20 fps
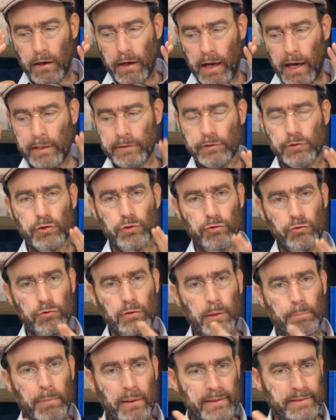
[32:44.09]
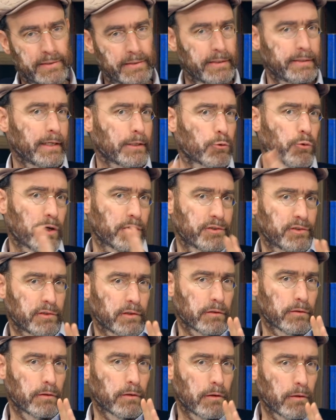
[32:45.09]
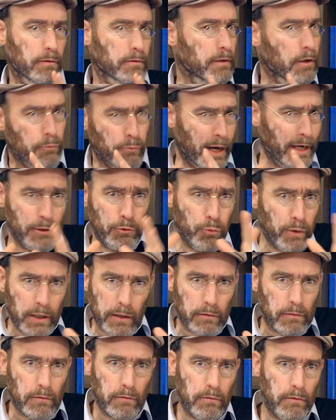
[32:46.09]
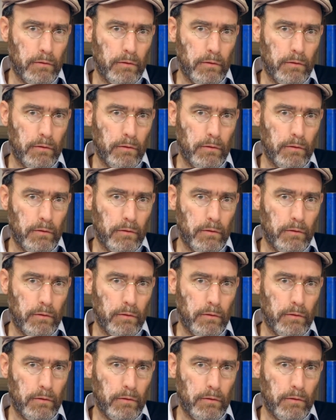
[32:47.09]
answer to the Palestinian question, they're right-wing.